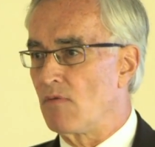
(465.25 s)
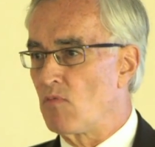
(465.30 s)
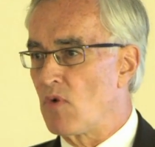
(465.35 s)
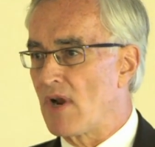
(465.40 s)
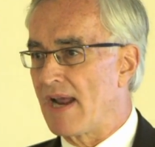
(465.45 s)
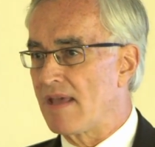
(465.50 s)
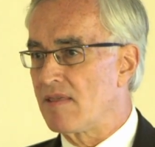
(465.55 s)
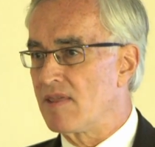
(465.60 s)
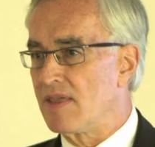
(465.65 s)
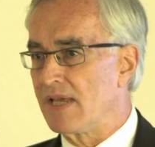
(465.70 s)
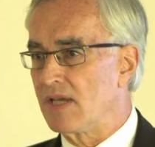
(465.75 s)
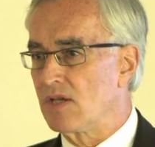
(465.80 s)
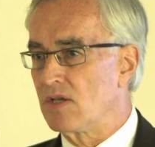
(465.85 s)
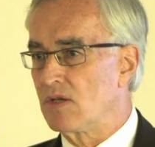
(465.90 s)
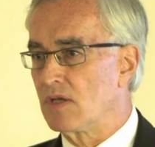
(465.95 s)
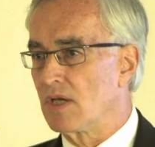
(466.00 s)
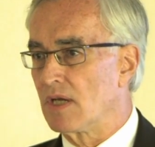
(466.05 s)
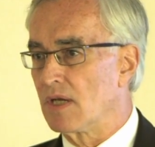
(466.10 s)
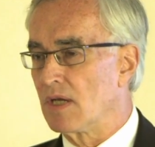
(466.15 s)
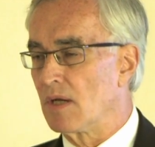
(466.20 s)
of what I
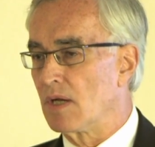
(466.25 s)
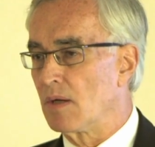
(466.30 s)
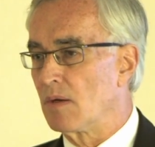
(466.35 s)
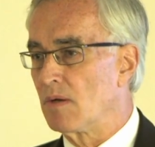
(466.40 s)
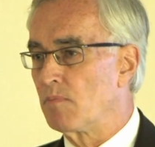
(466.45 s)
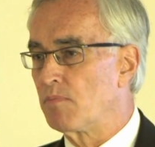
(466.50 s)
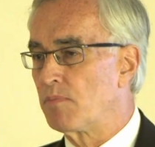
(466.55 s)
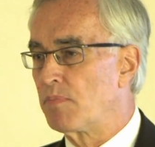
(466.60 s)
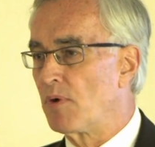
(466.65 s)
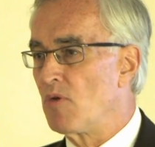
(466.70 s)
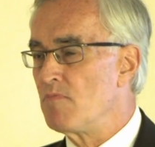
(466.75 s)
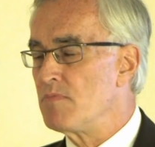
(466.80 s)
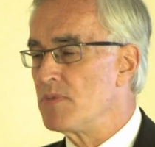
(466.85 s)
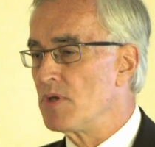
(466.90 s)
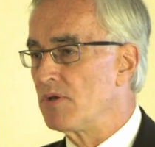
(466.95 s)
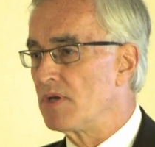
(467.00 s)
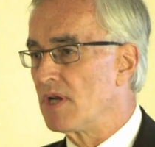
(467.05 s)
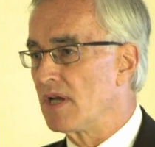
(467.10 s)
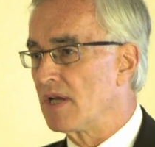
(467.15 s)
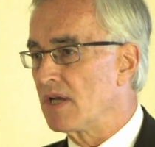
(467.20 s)
think
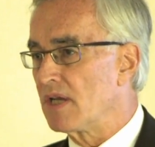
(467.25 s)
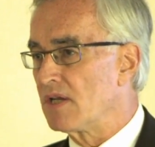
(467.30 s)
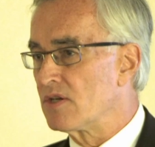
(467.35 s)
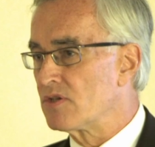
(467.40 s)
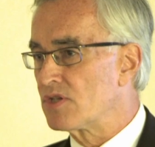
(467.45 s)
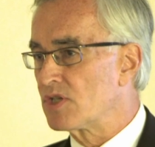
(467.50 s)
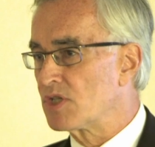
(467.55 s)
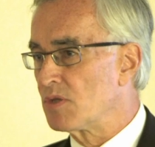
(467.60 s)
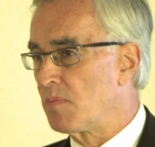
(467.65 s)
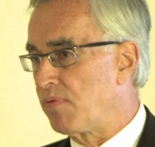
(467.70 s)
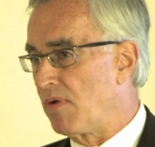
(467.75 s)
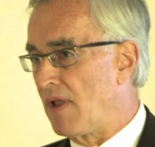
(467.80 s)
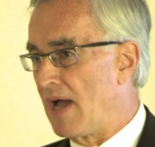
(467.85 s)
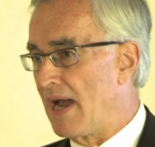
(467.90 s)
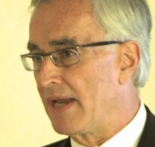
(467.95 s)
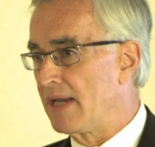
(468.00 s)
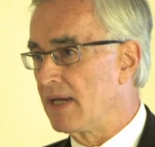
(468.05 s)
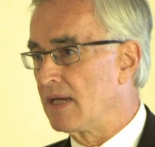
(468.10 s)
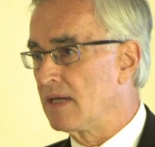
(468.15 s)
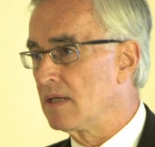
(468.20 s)
Bermuda is
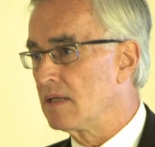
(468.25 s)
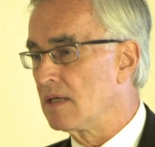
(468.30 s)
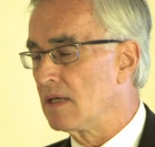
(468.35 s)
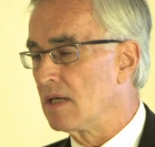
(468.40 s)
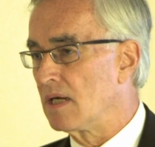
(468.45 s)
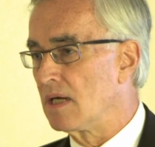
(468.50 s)
supplying,